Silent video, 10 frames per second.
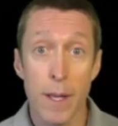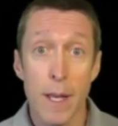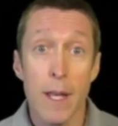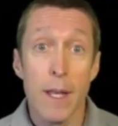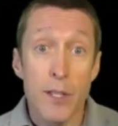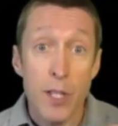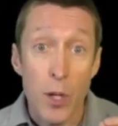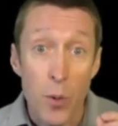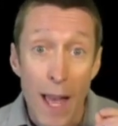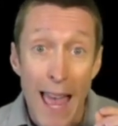
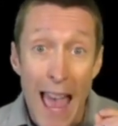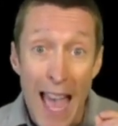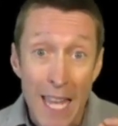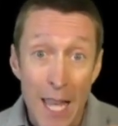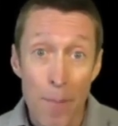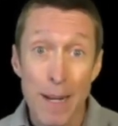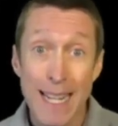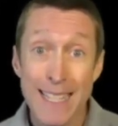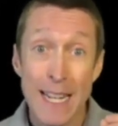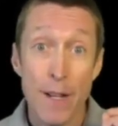So
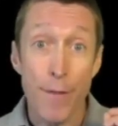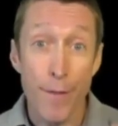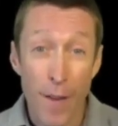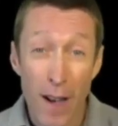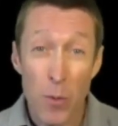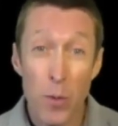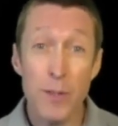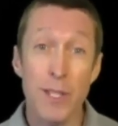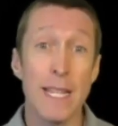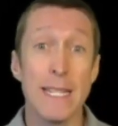companies added firewalls
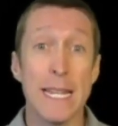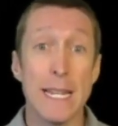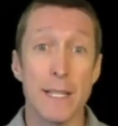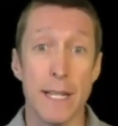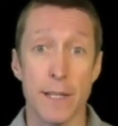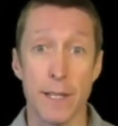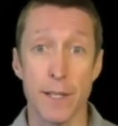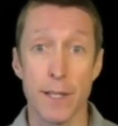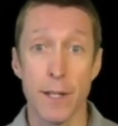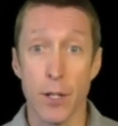to their data
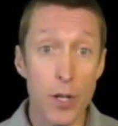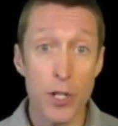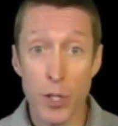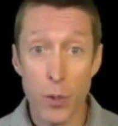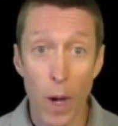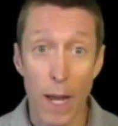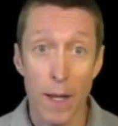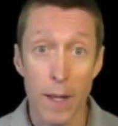centers, not just one,